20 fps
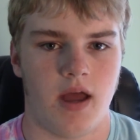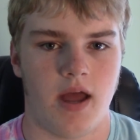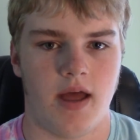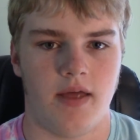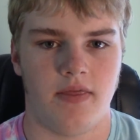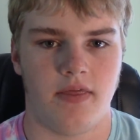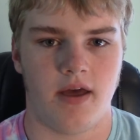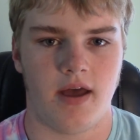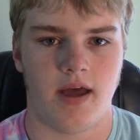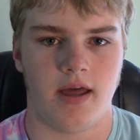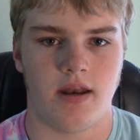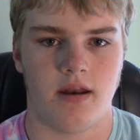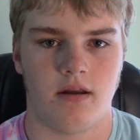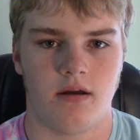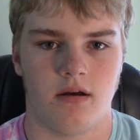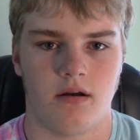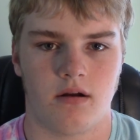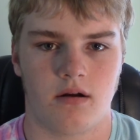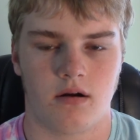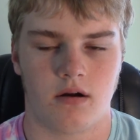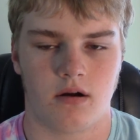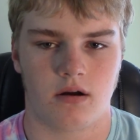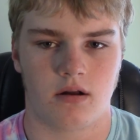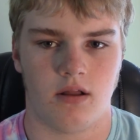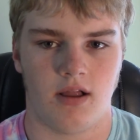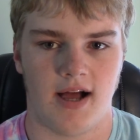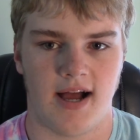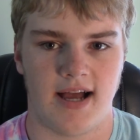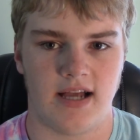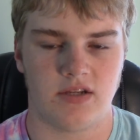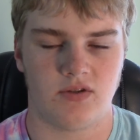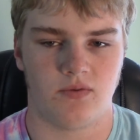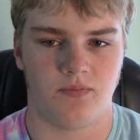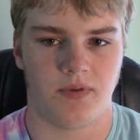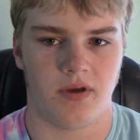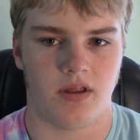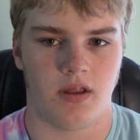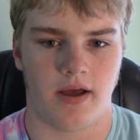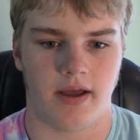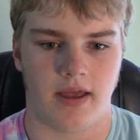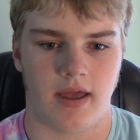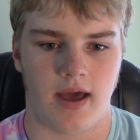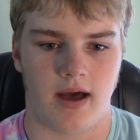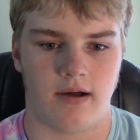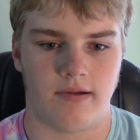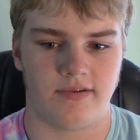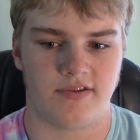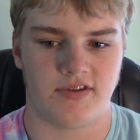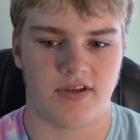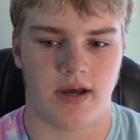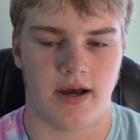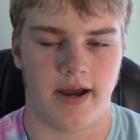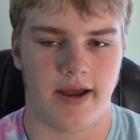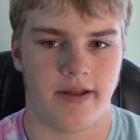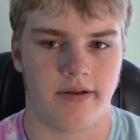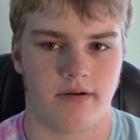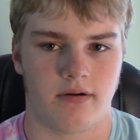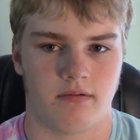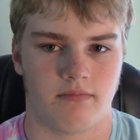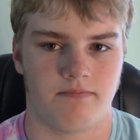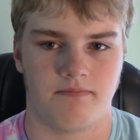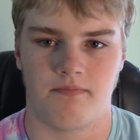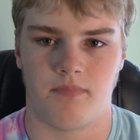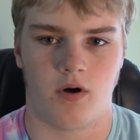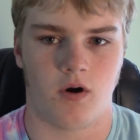and then her class would be outside, or